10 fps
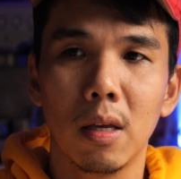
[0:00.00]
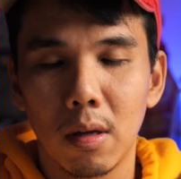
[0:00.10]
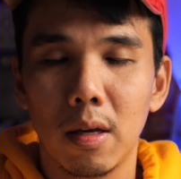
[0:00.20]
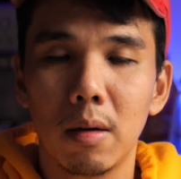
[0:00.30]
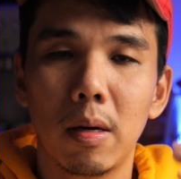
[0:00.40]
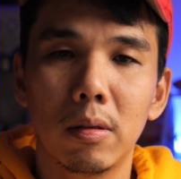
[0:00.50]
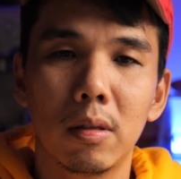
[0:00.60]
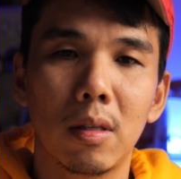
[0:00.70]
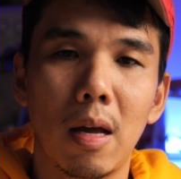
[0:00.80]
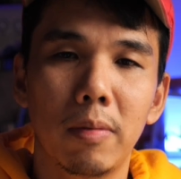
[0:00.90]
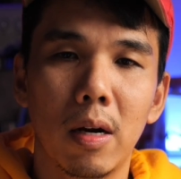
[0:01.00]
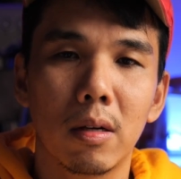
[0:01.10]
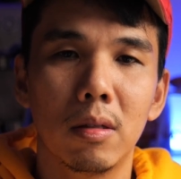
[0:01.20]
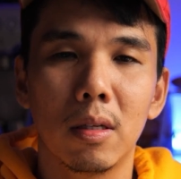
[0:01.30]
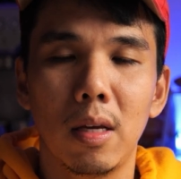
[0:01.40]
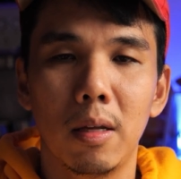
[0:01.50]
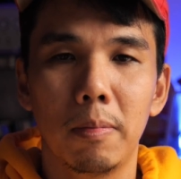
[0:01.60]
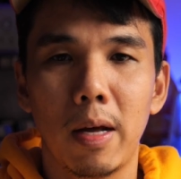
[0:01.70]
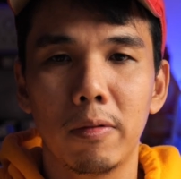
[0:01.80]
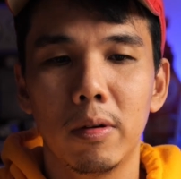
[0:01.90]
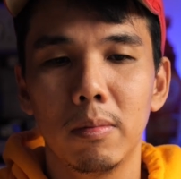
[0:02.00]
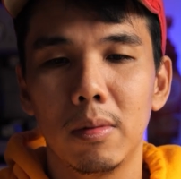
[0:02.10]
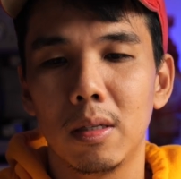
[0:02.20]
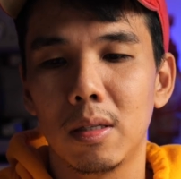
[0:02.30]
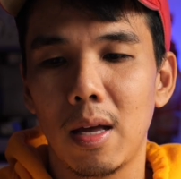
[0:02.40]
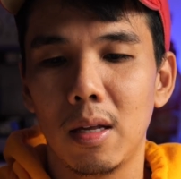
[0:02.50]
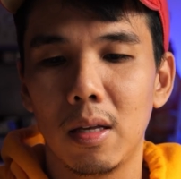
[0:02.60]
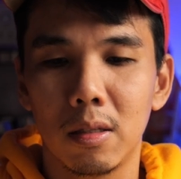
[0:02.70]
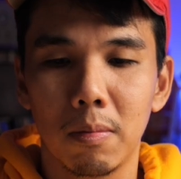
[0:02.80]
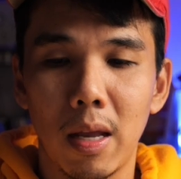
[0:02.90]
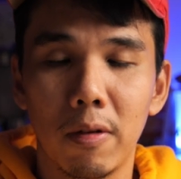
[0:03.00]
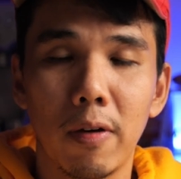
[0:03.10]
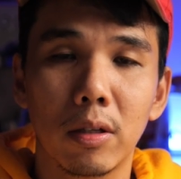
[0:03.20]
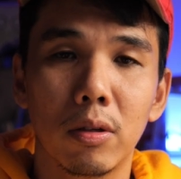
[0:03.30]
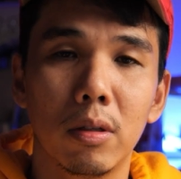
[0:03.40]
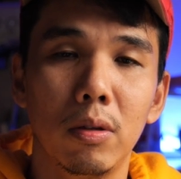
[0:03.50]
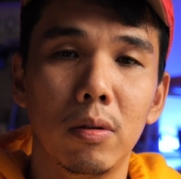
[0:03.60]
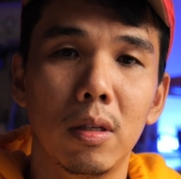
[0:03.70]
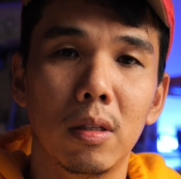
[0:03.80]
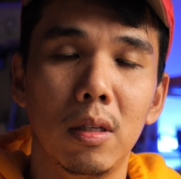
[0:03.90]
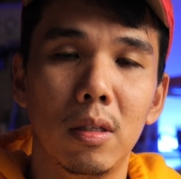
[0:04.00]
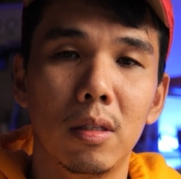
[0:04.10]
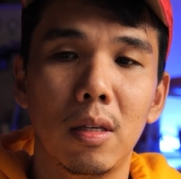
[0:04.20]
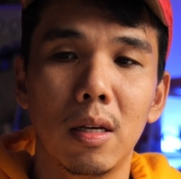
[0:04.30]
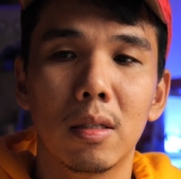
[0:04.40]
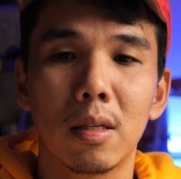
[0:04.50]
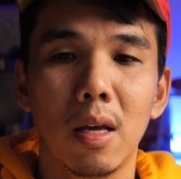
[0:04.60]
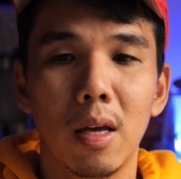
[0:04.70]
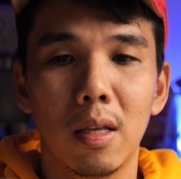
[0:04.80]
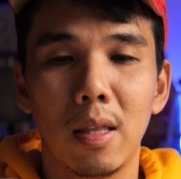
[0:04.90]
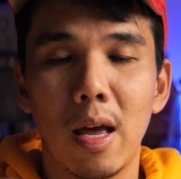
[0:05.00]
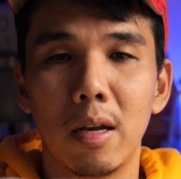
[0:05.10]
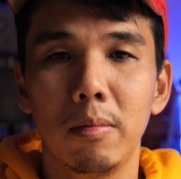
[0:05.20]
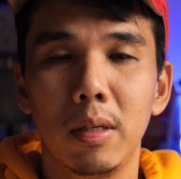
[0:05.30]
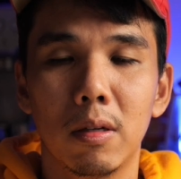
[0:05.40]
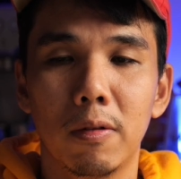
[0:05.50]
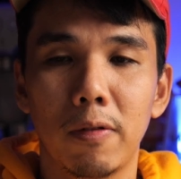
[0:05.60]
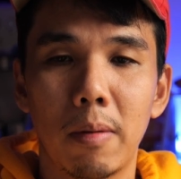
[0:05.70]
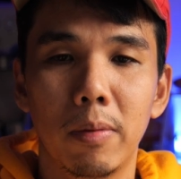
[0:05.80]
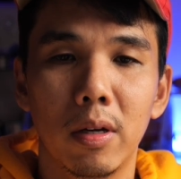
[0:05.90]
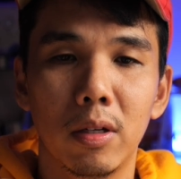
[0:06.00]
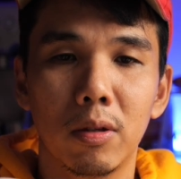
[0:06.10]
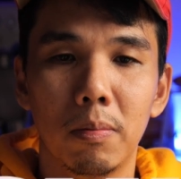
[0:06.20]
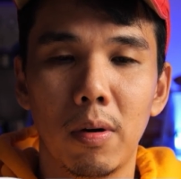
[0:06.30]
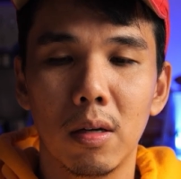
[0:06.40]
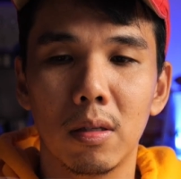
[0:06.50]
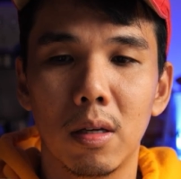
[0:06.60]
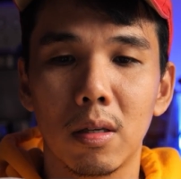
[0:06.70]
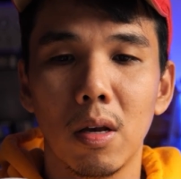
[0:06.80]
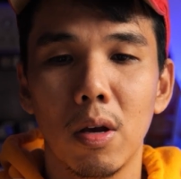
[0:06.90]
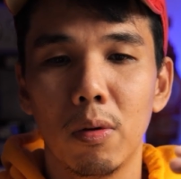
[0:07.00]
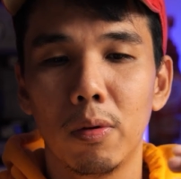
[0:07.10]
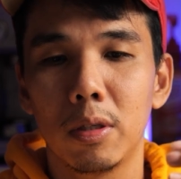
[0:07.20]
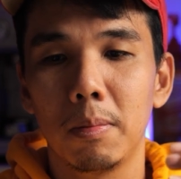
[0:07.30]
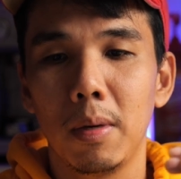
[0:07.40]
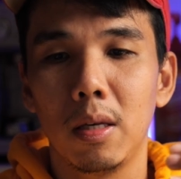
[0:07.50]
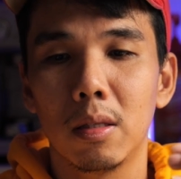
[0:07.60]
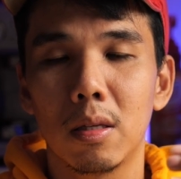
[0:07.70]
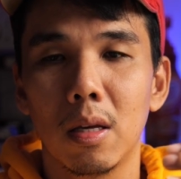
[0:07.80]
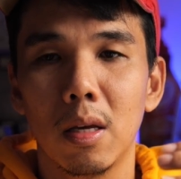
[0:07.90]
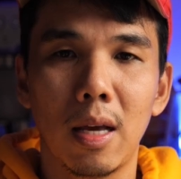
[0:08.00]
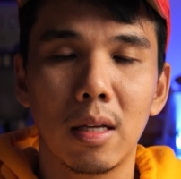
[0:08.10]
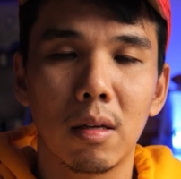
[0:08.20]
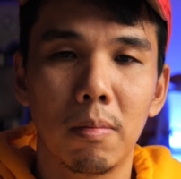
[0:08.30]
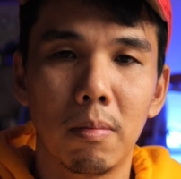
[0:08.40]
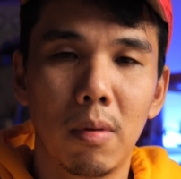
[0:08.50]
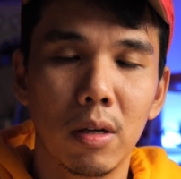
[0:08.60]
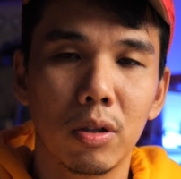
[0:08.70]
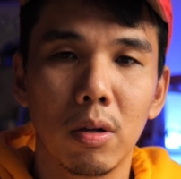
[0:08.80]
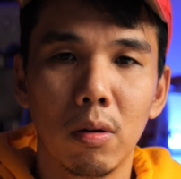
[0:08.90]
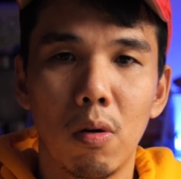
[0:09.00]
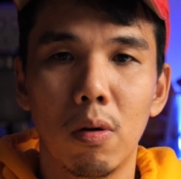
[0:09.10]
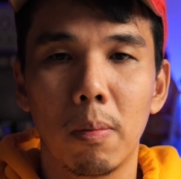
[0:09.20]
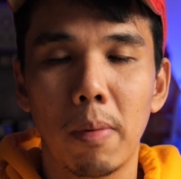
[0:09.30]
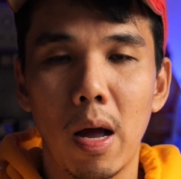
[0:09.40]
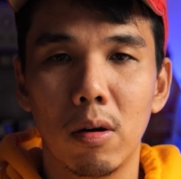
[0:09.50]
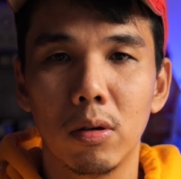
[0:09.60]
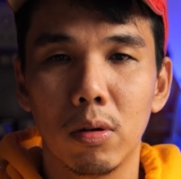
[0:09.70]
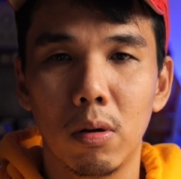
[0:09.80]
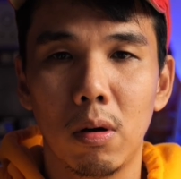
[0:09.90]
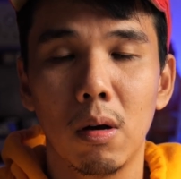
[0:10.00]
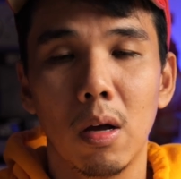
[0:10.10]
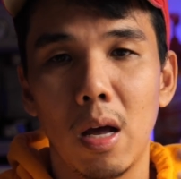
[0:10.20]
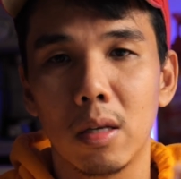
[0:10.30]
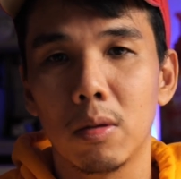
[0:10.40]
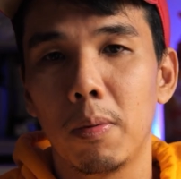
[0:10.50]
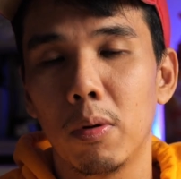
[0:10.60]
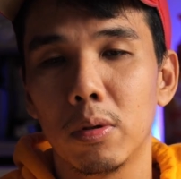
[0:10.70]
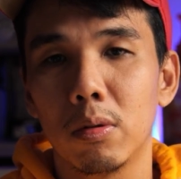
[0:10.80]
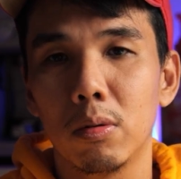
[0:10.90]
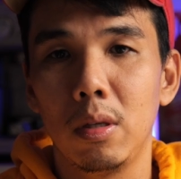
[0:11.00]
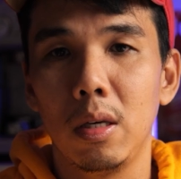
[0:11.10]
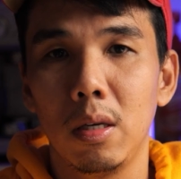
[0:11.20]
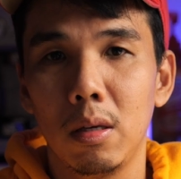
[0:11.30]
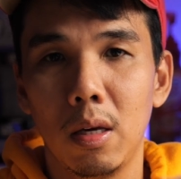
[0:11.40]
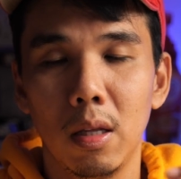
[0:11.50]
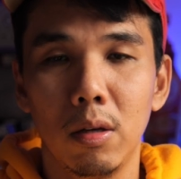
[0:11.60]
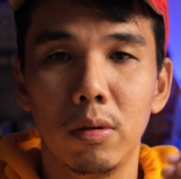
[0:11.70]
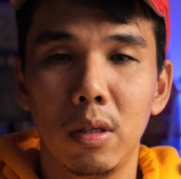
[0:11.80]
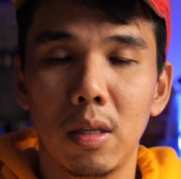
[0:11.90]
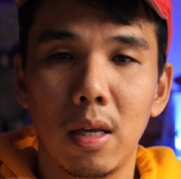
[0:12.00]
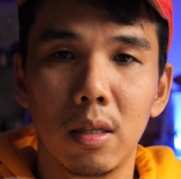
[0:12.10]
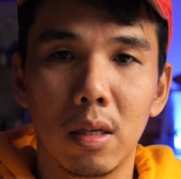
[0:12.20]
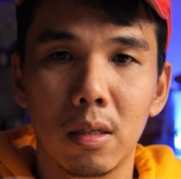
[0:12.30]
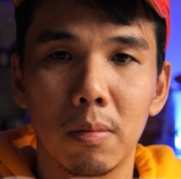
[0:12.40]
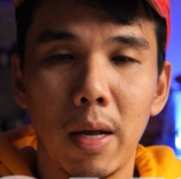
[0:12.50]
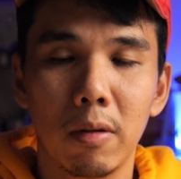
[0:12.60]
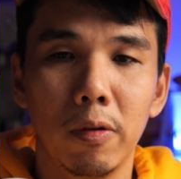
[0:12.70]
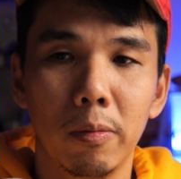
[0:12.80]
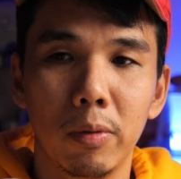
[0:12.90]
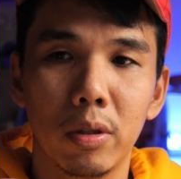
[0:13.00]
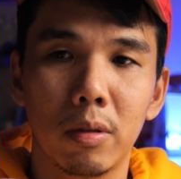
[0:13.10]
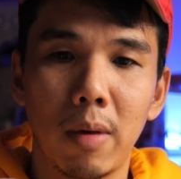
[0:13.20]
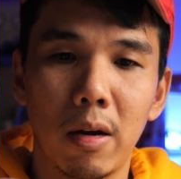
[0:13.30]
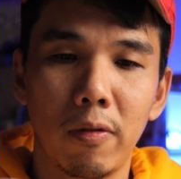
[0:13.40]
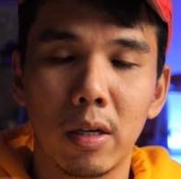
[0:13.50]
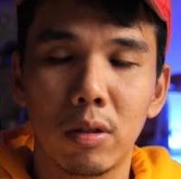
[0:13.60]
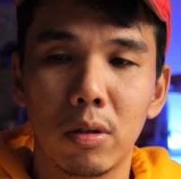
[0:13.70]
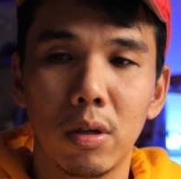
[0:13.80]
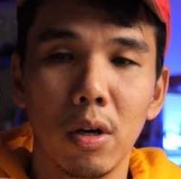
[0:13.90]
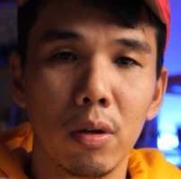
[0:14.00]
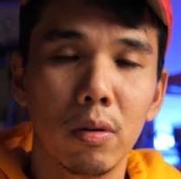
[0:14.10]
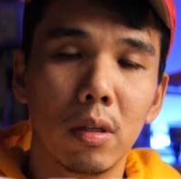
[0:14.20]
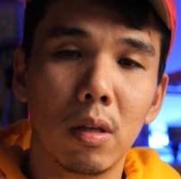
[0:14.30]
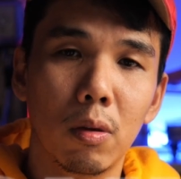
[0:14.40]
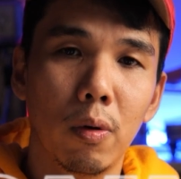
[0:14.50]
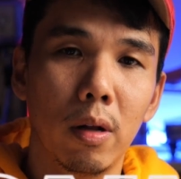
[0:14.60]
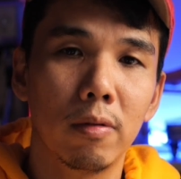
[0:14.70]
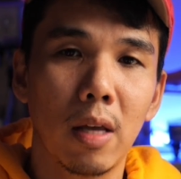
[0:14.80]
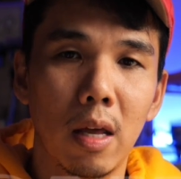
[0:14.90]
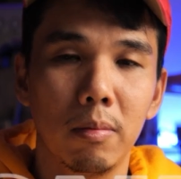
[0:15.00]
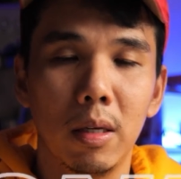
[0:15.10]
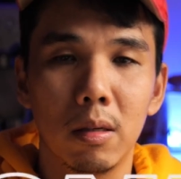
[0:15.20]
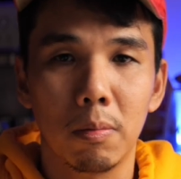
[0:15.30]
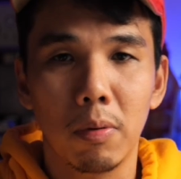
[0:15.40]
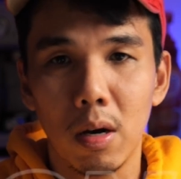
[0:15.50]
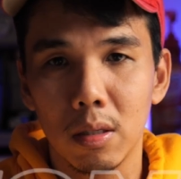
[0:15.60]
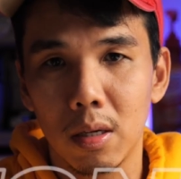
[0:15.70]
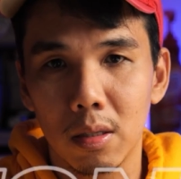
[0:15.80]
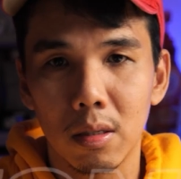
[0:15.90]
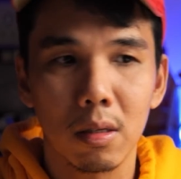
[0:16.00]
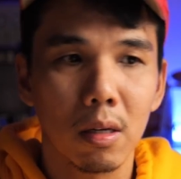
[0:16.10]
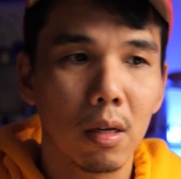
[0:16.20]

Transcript: The thing about the Snapdragon 680 platform is that it is manufactured using the 6nm fabrication process, which means it has a much lower power draw as opposed to the Helio G96 platform, which is manufactured using the 12nm process.